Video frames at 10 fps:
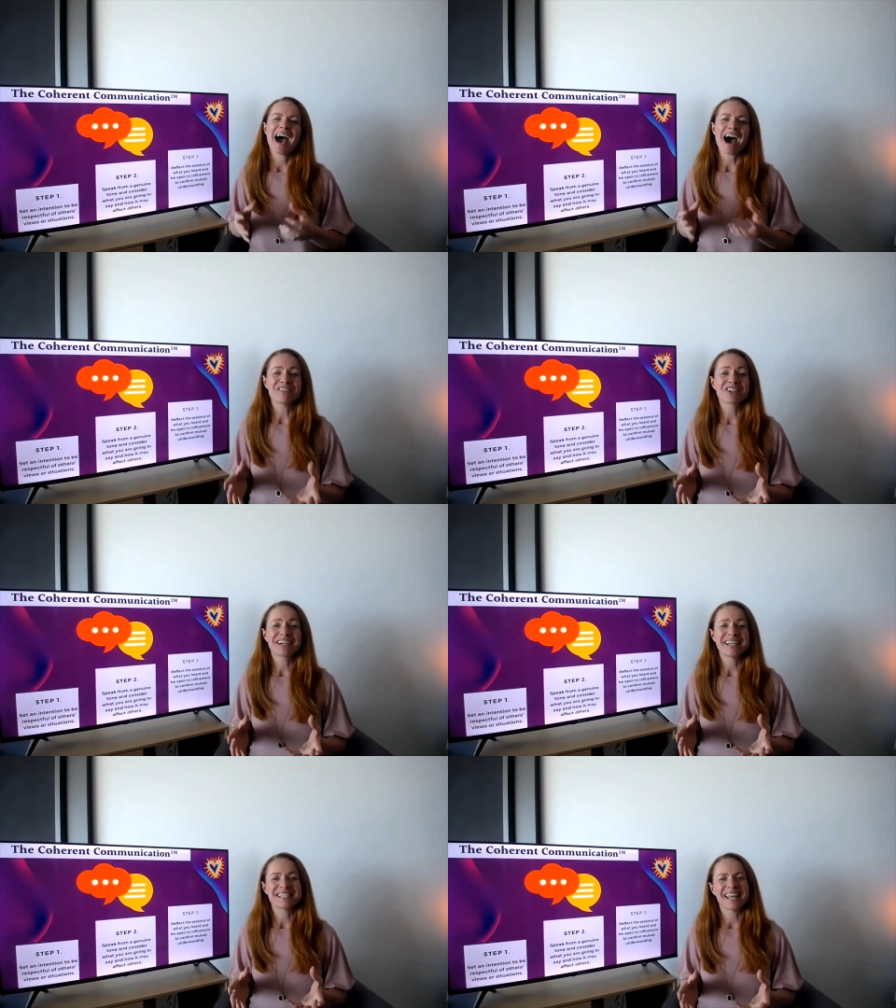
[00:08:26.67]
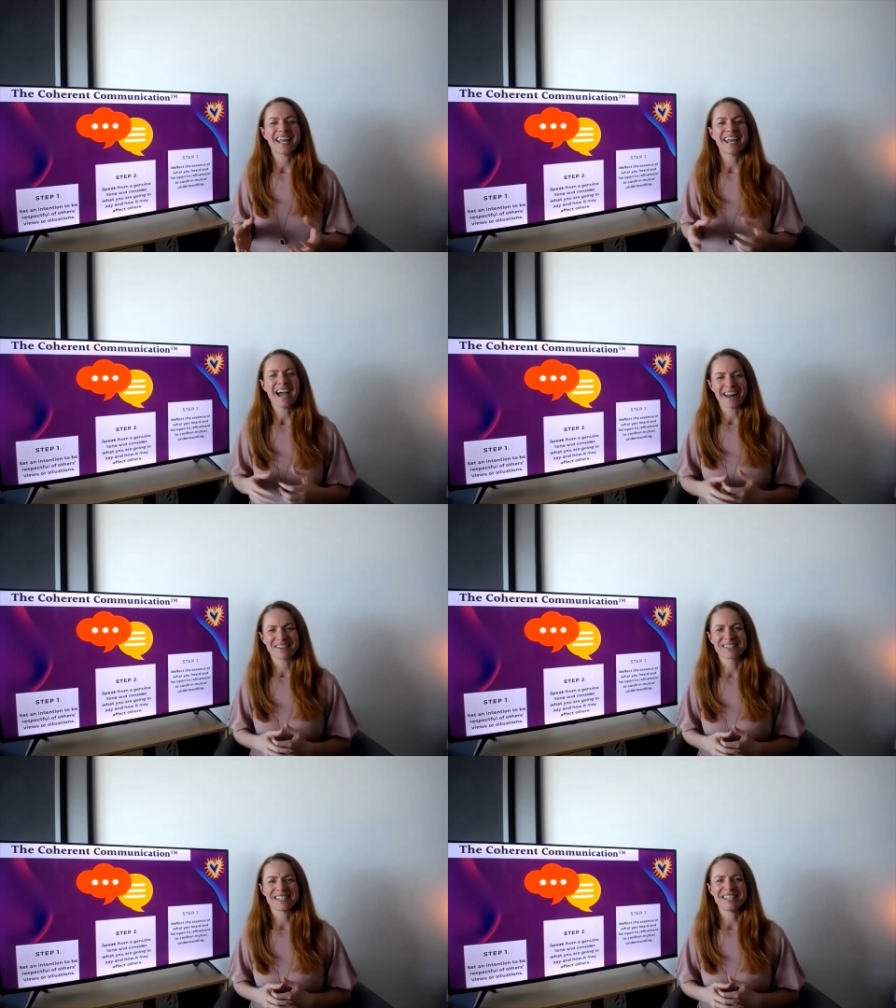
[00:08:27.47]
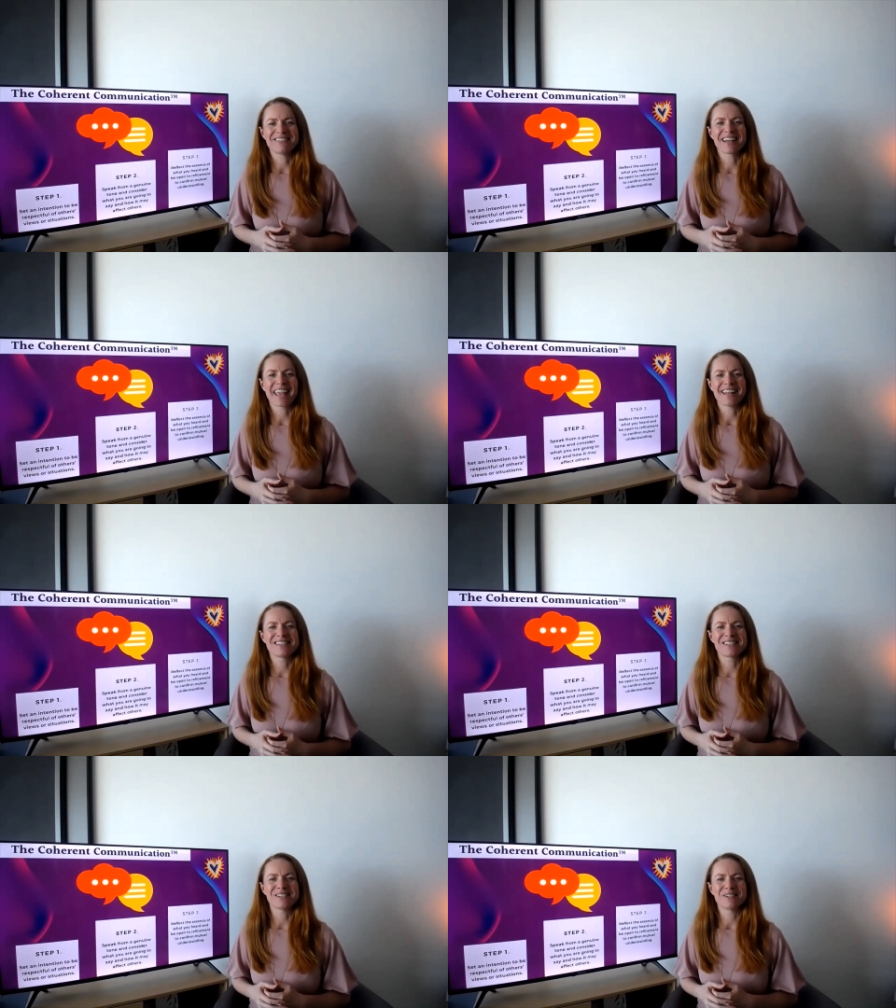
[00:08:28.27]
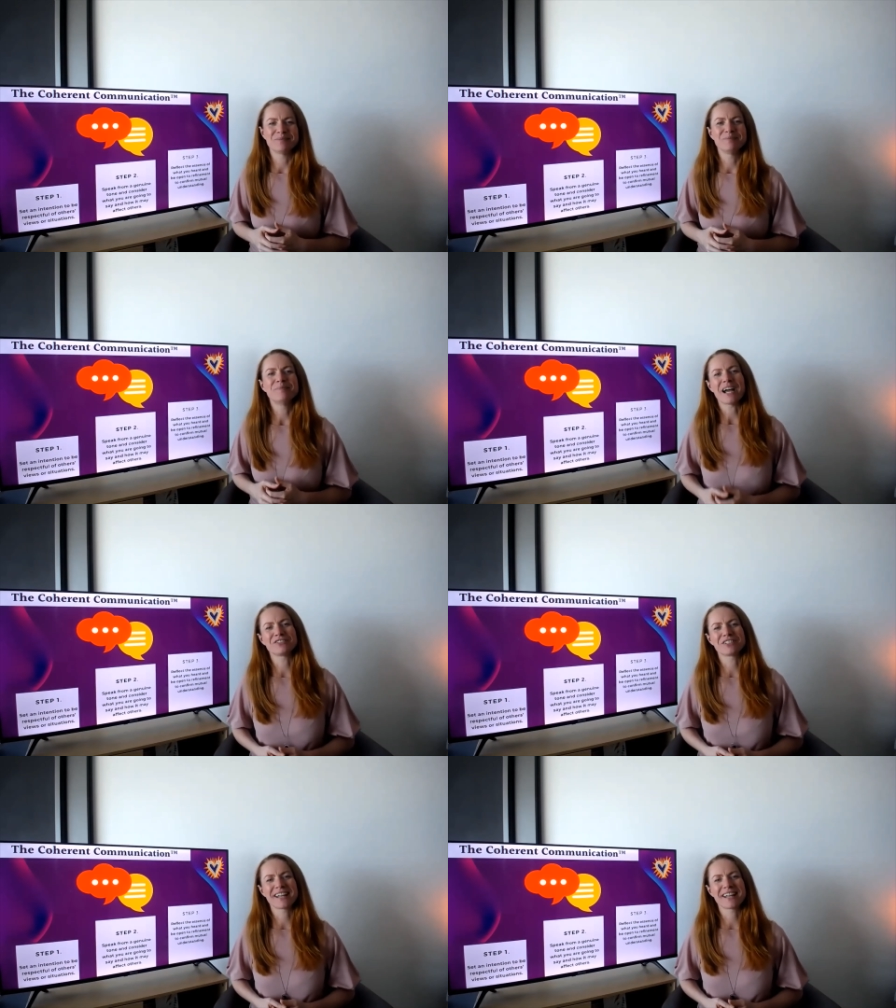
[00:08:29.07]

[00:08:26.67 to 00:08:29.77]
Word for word: Have a great day and I'll see you again soon. Bye for